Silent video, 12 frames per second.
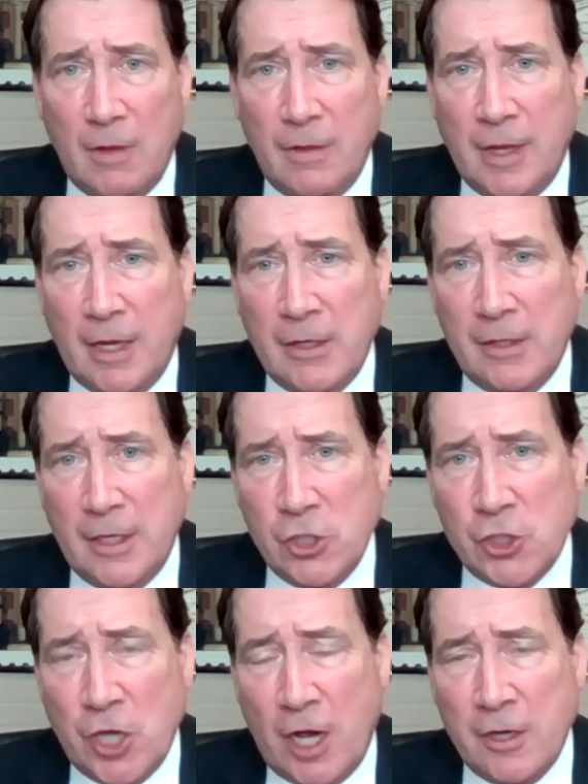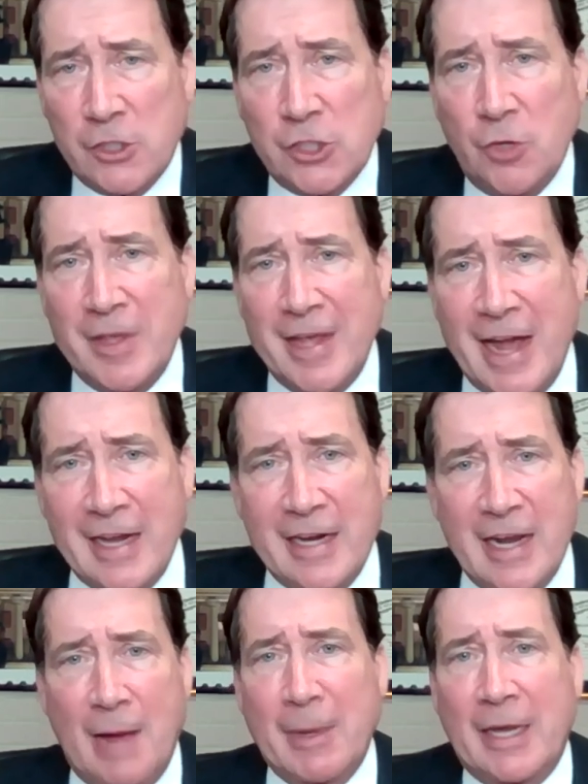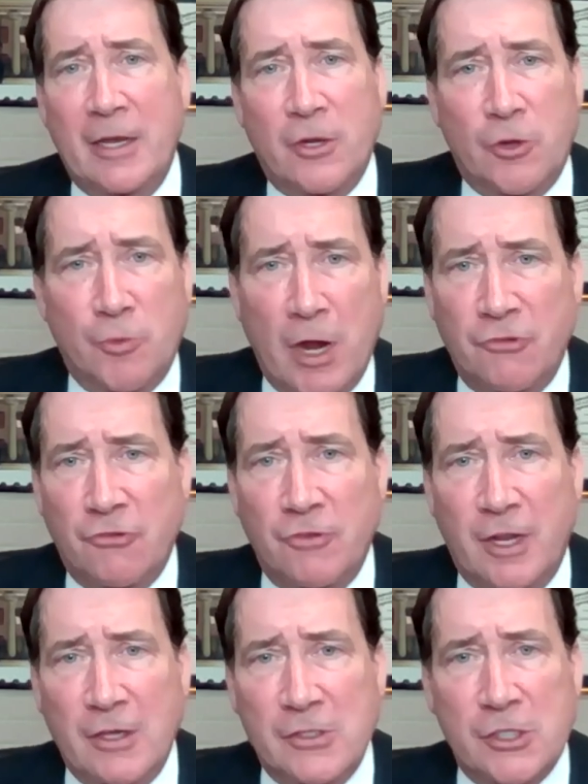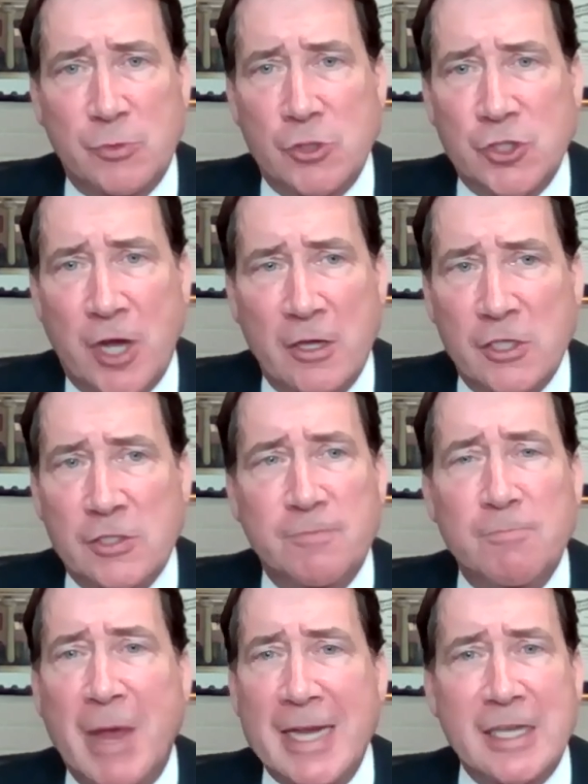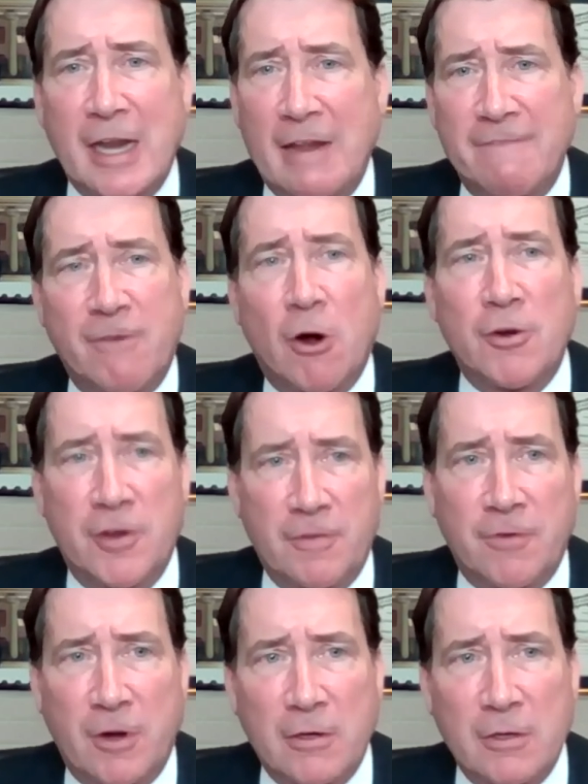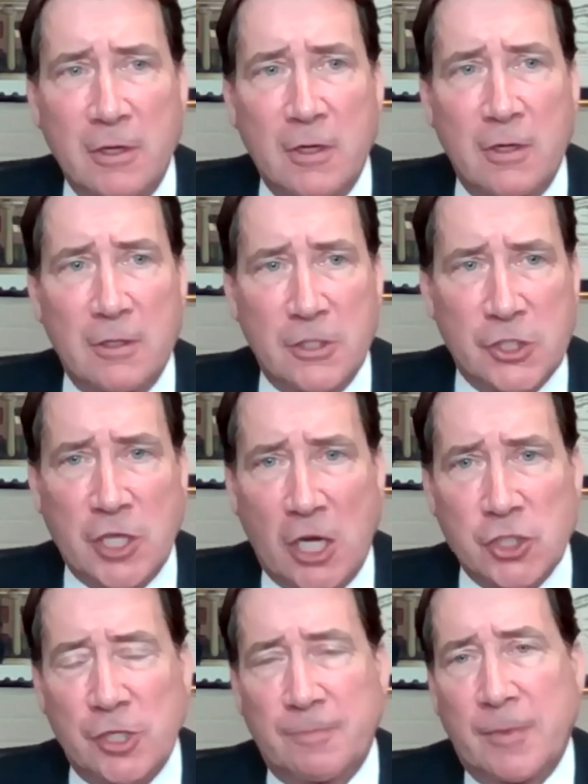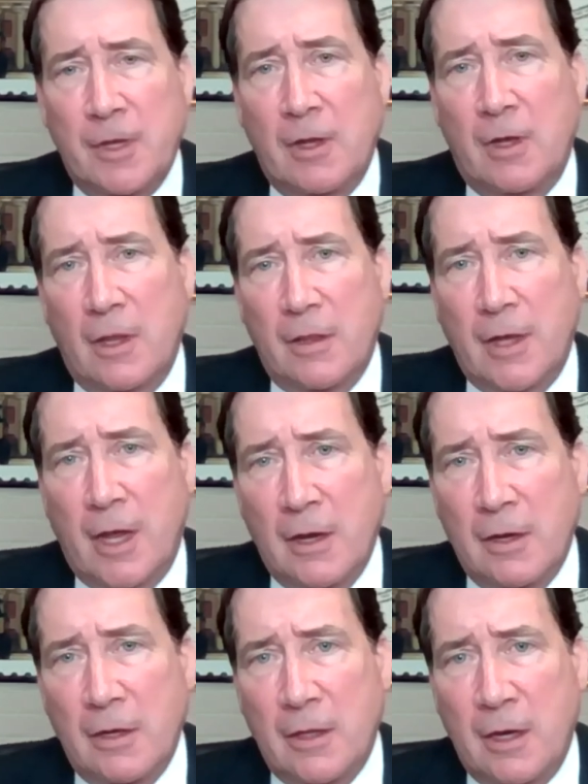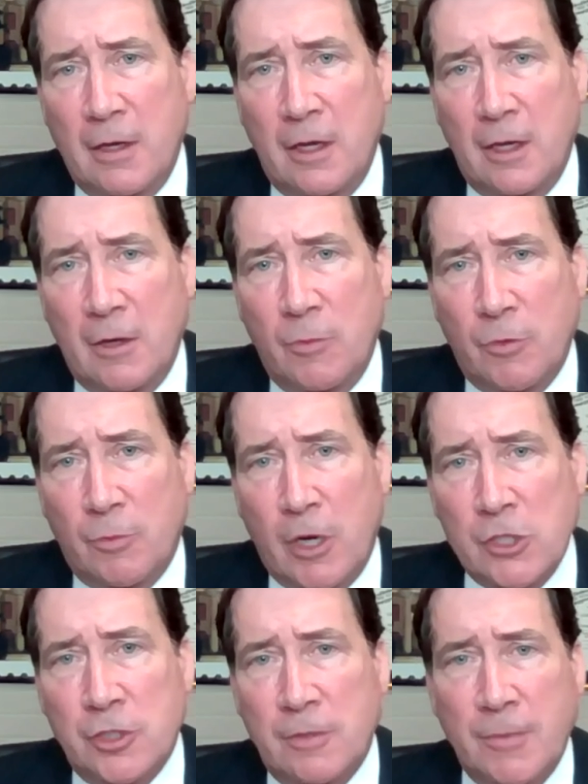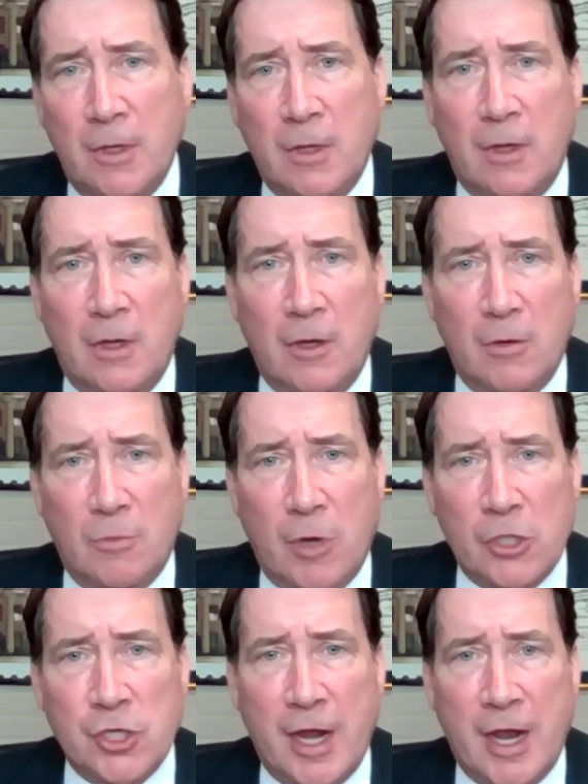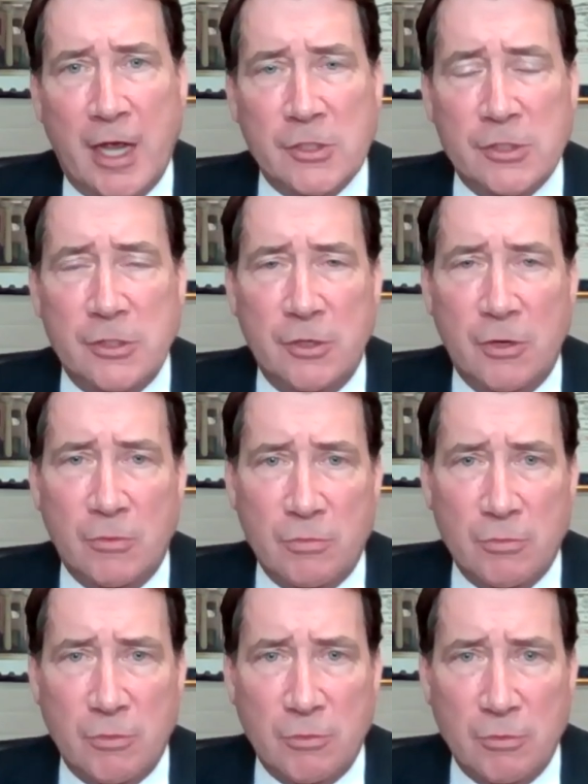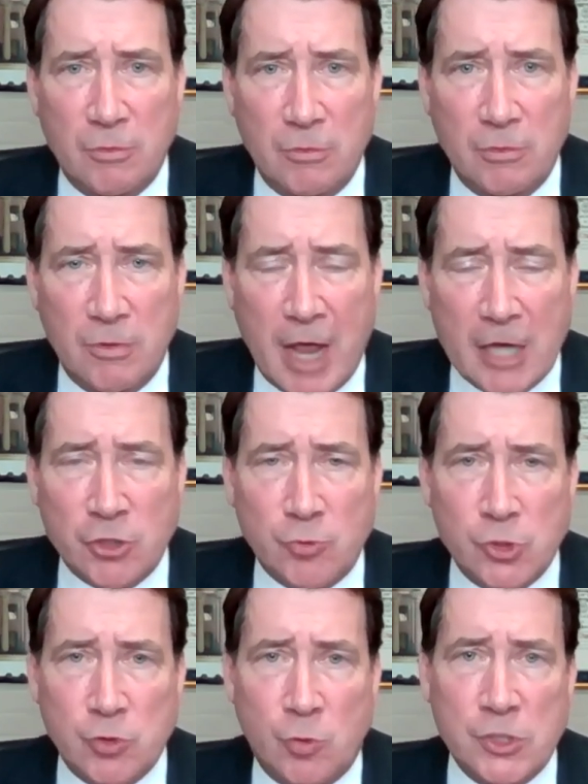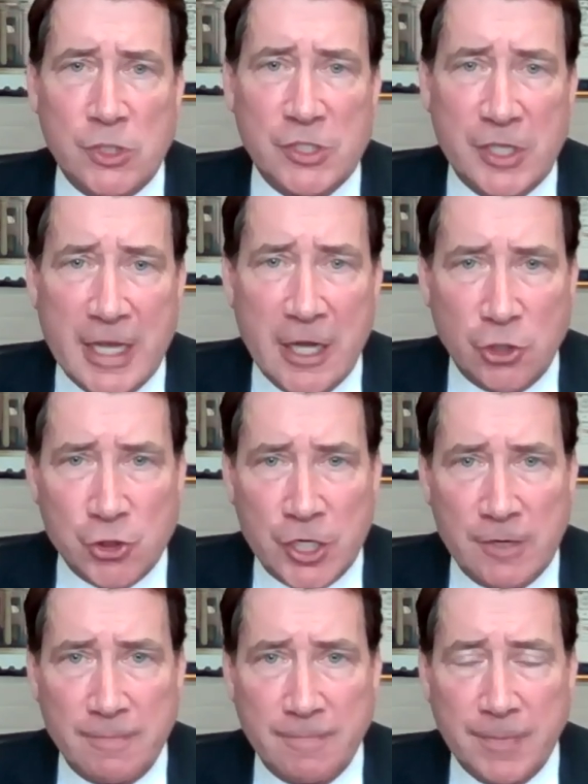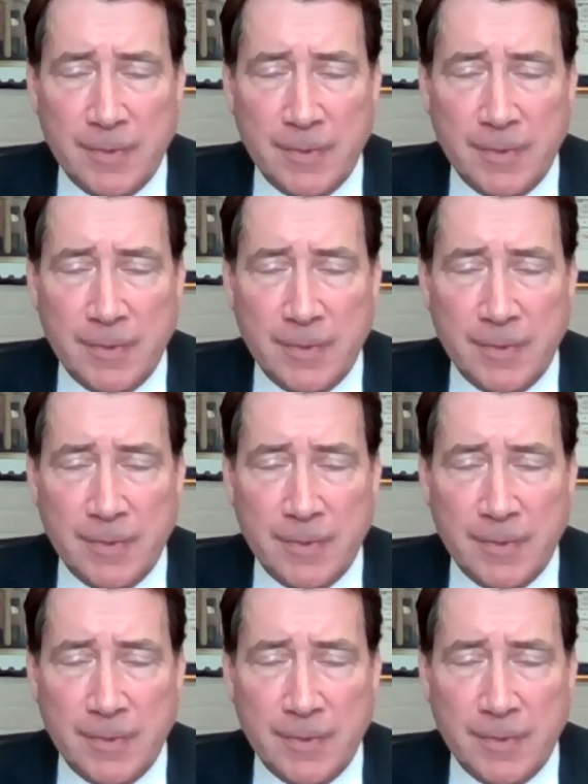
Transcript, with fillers: than China's. So the economic integration that exists with China makes it a far different discussion than dealing with Russia. Russia has, you know, natural resources and energy.